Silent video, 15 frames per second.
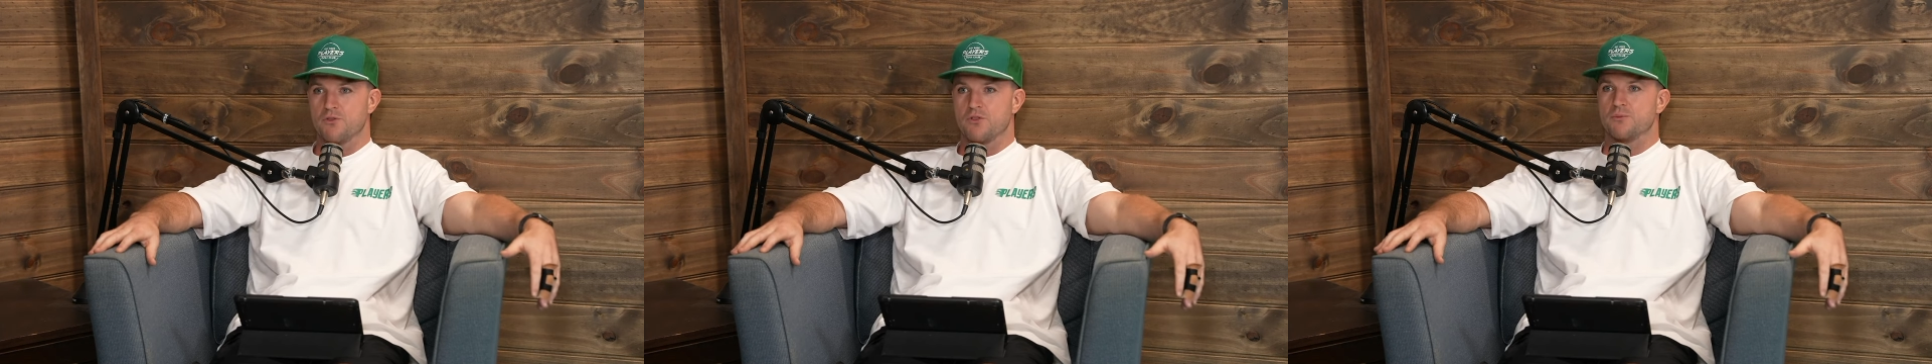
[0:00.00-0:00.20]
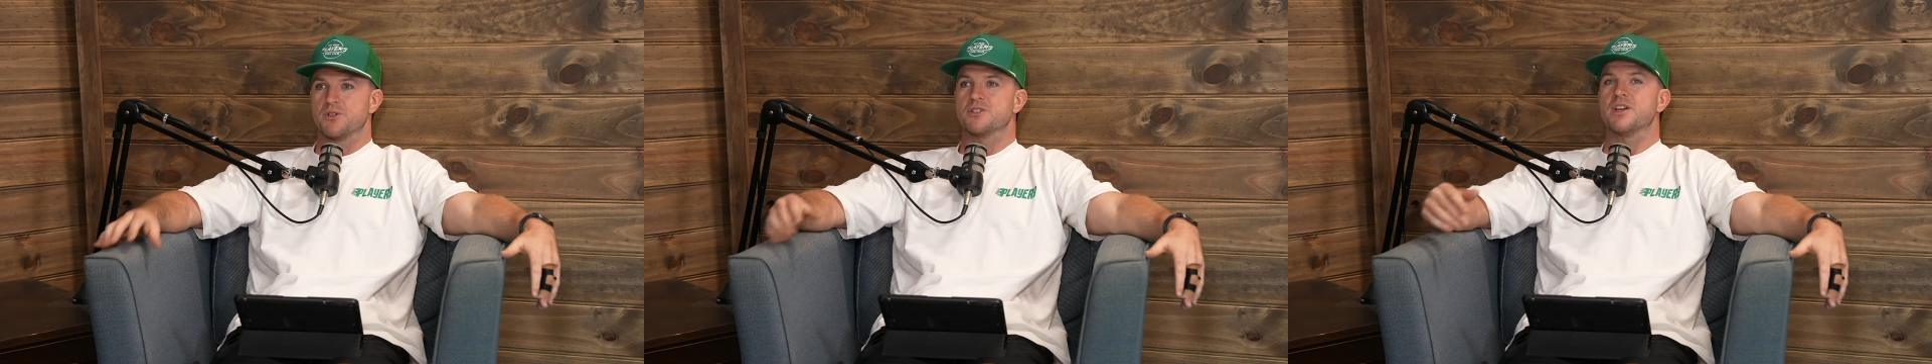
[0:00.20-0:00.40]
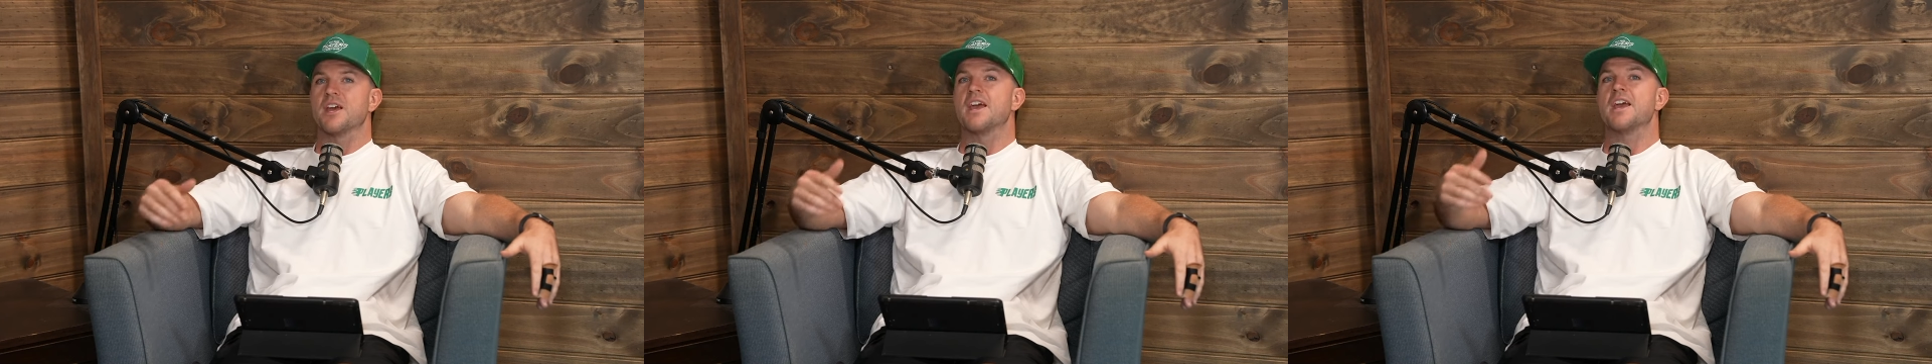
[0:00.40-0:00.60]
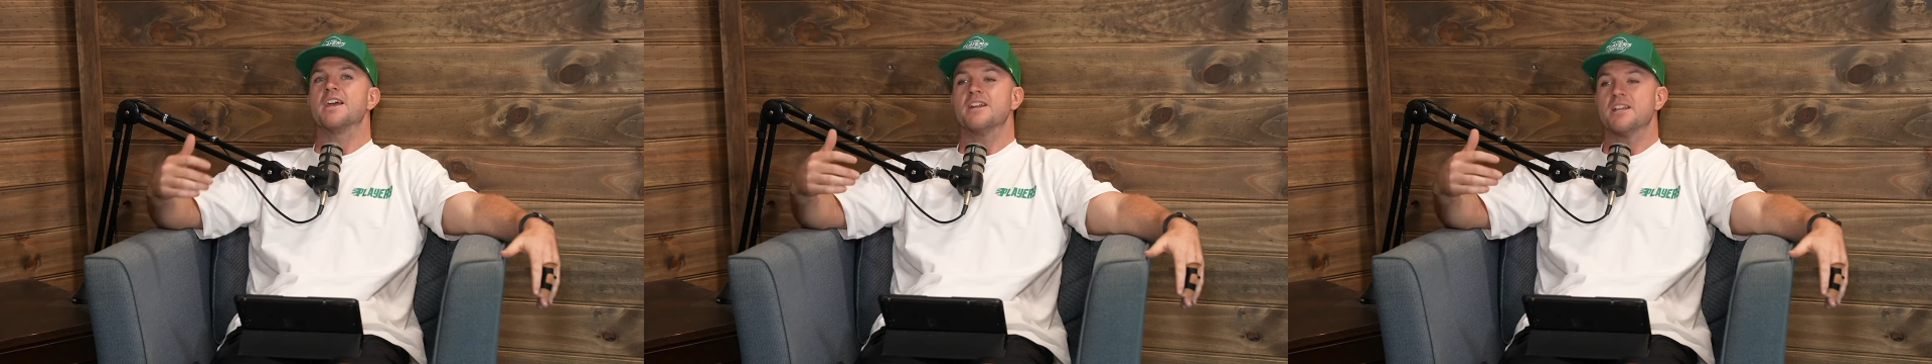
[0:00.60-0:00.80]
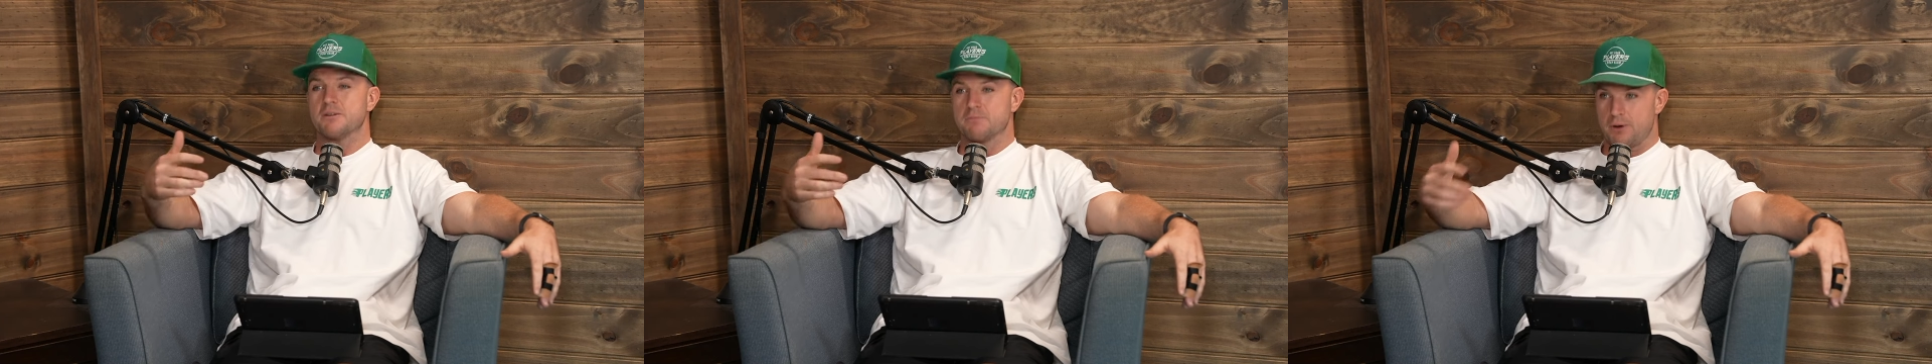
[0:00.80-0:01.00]
of them just
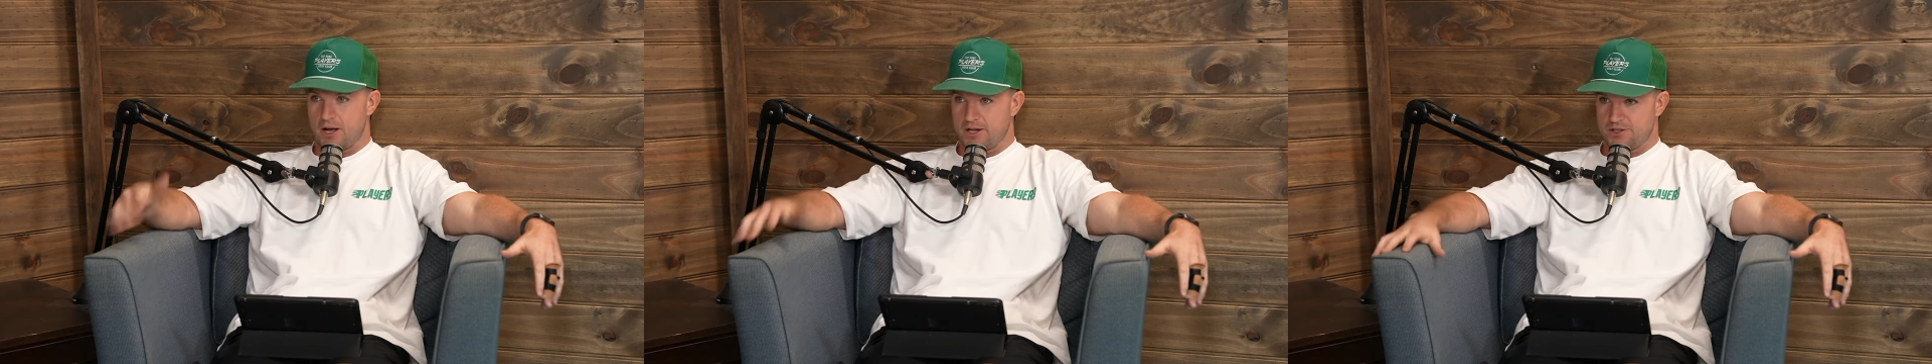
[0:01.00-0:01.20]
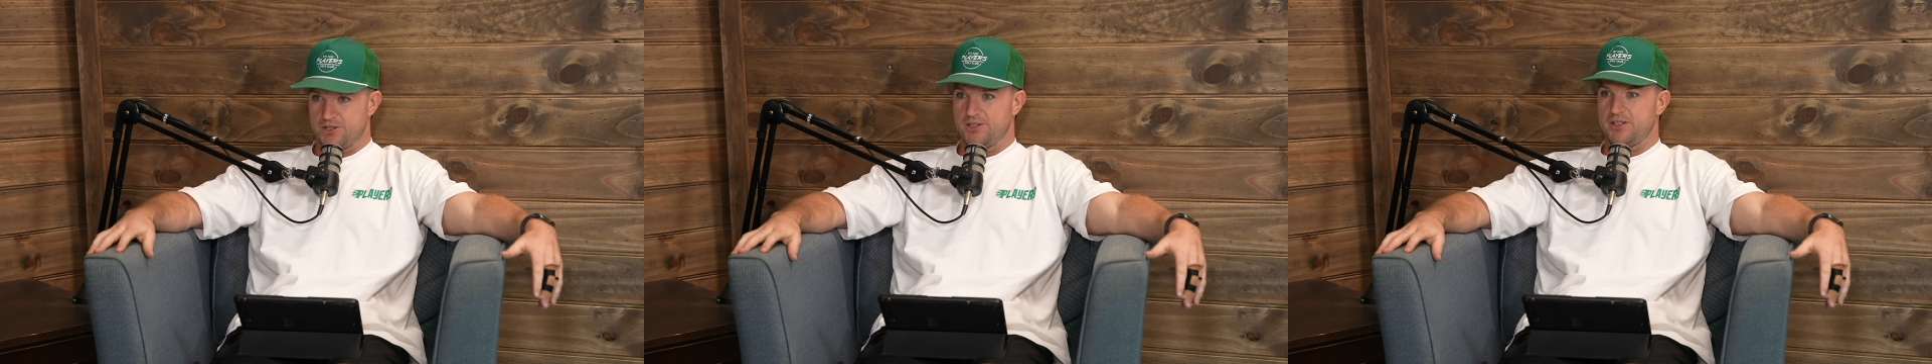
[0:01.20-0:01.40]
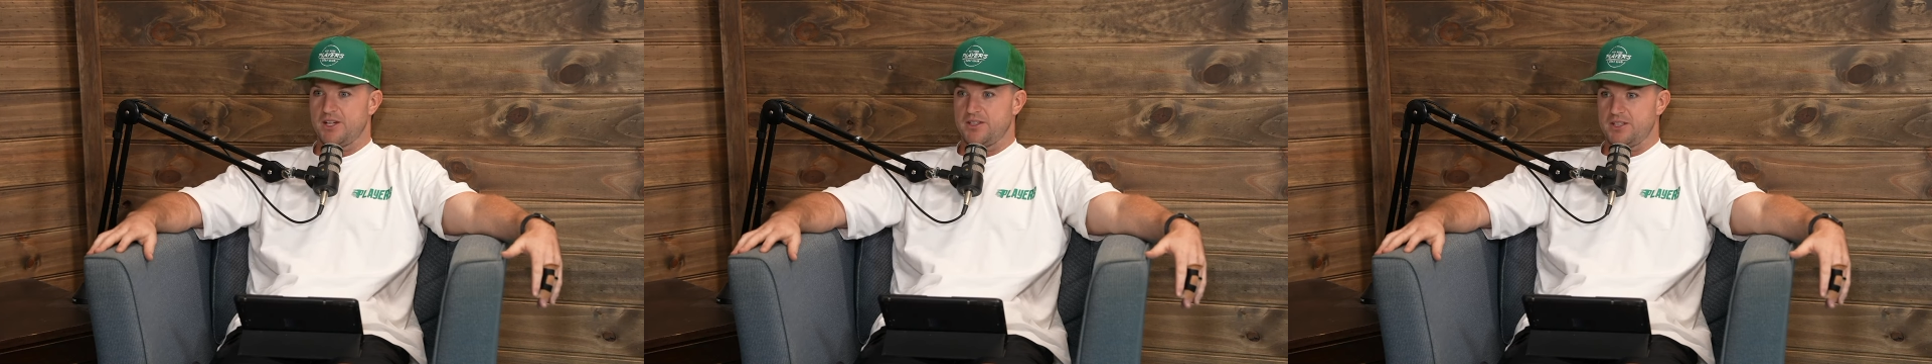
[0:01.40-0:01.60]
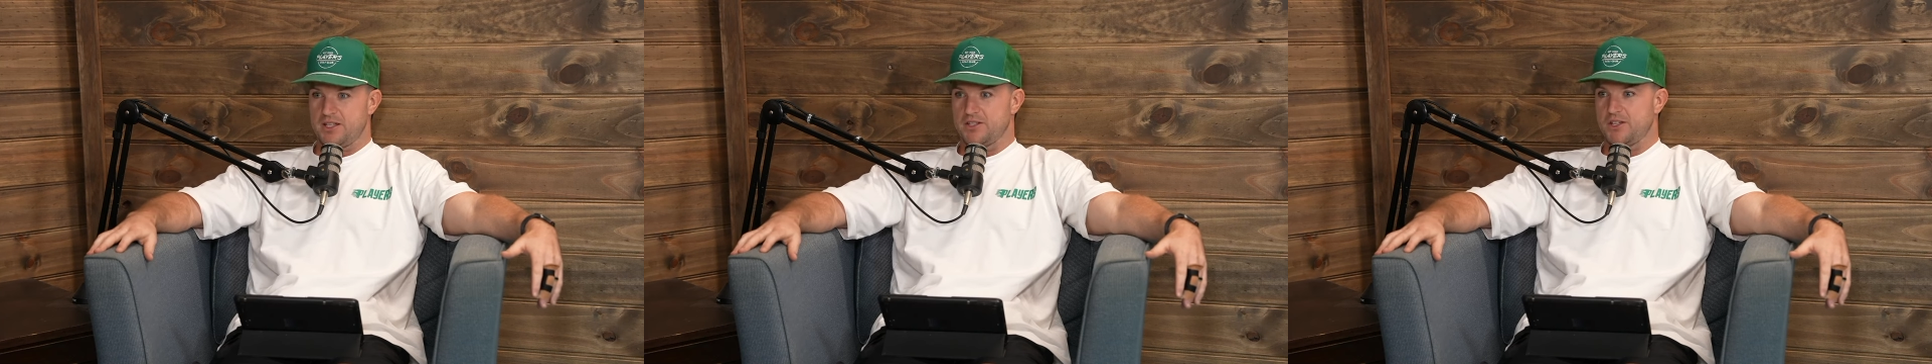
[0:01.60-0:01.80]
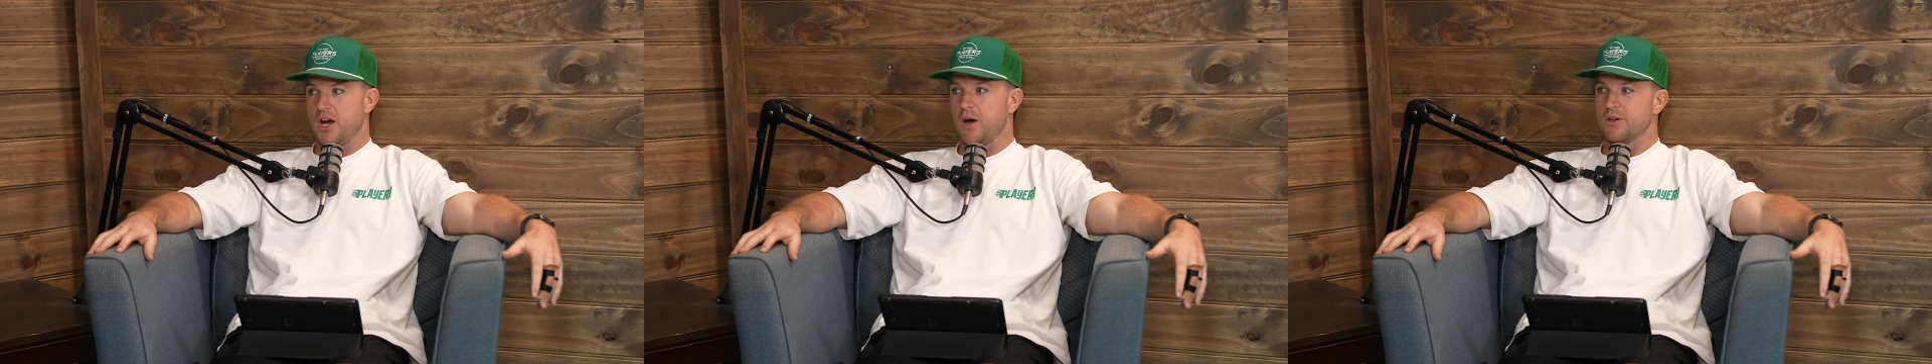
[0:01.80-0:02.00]
eating punches and
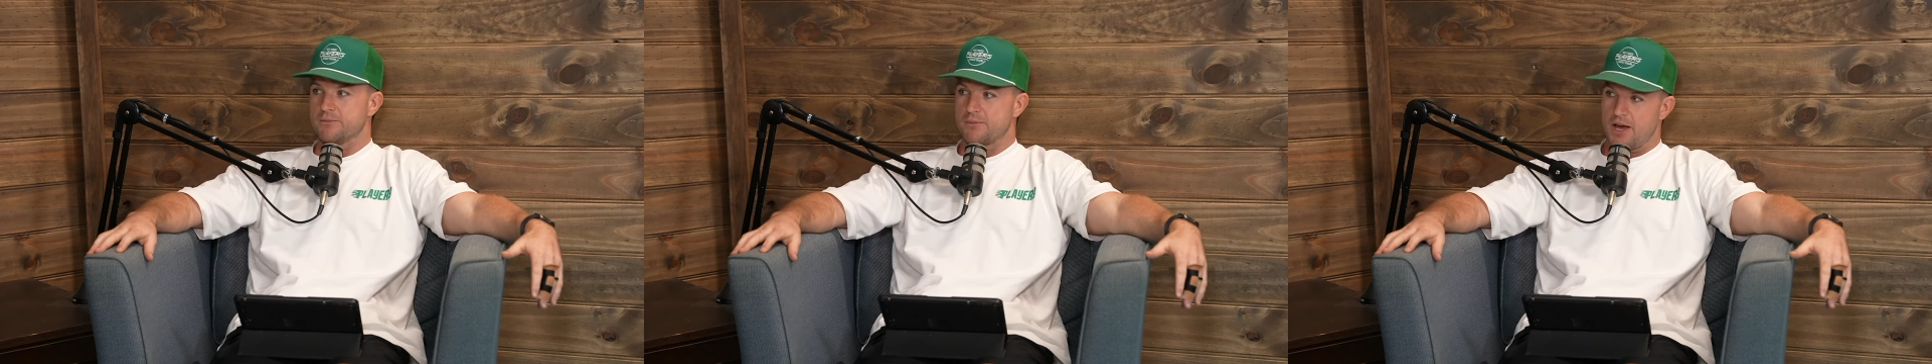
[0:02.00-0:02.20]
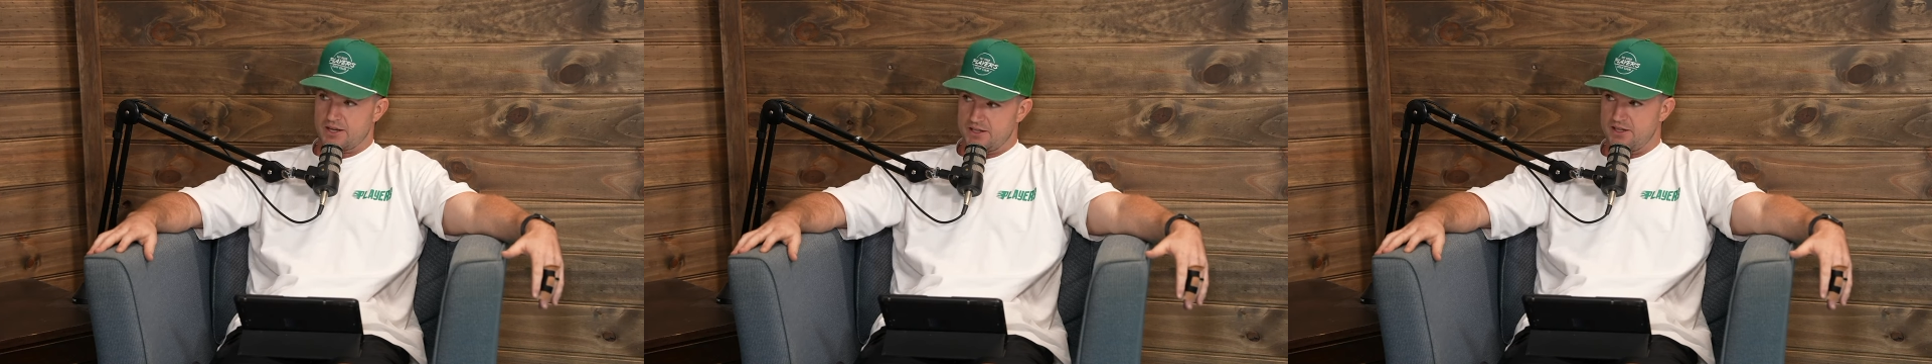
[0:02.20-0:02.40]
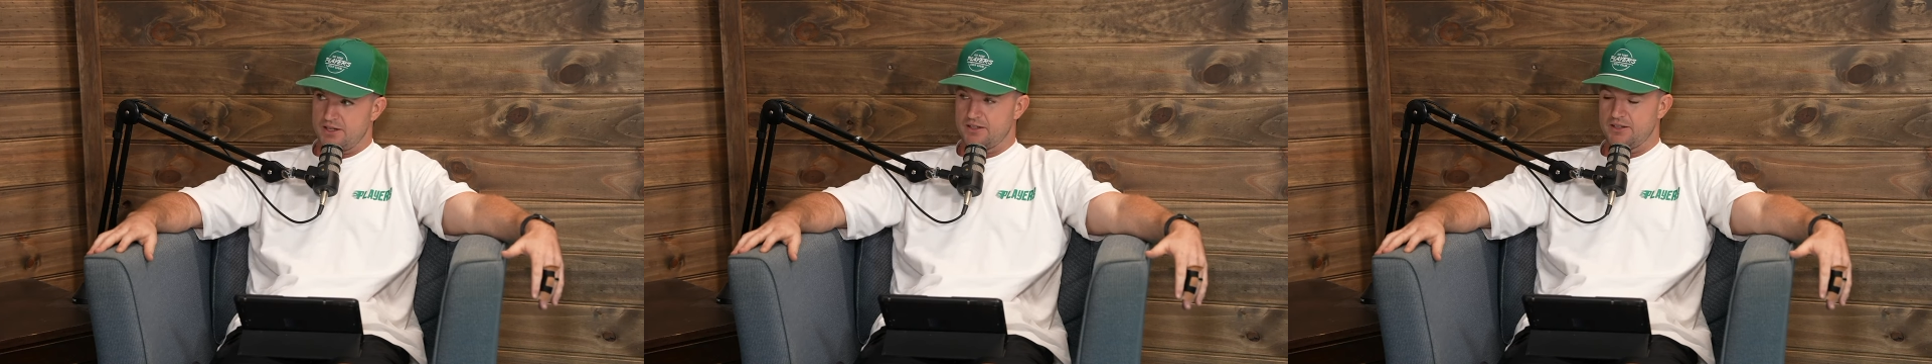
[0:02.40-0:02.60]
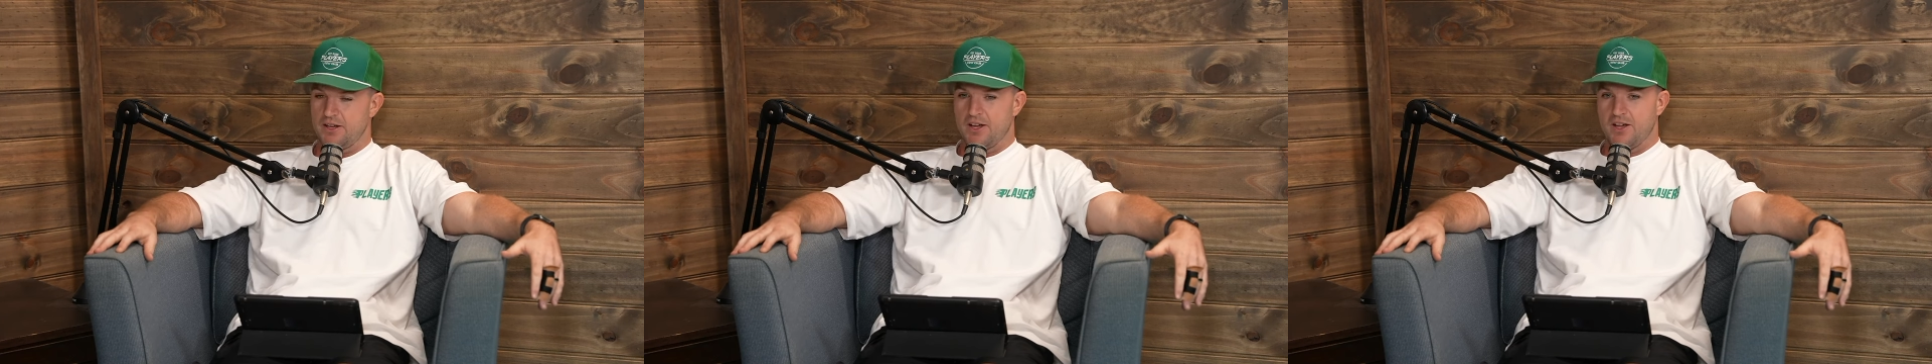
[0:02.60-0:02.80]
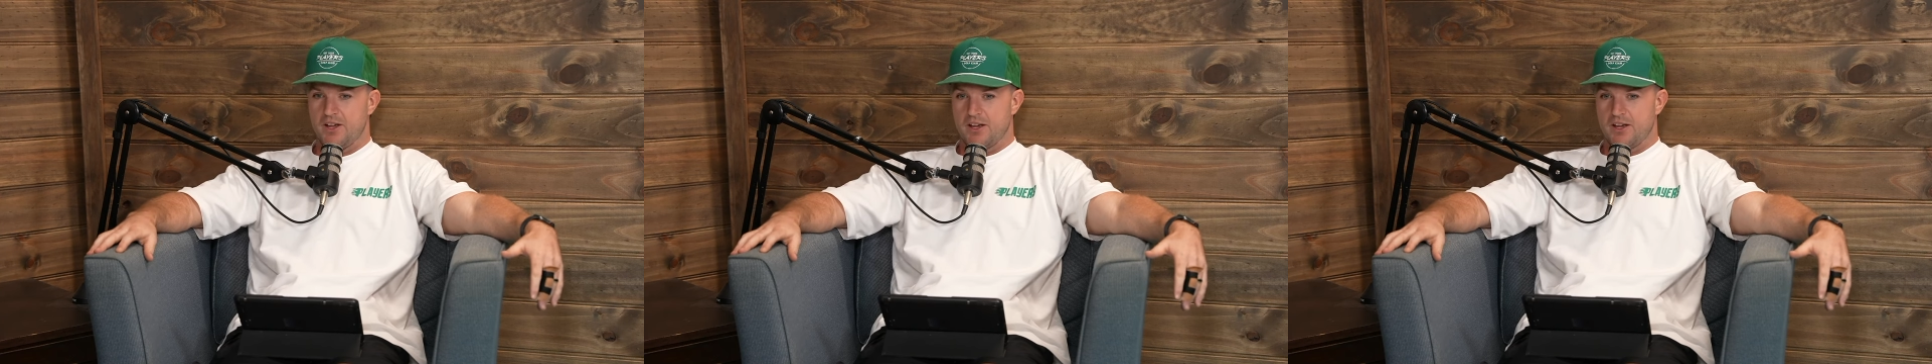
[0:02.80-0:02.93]
then going back in,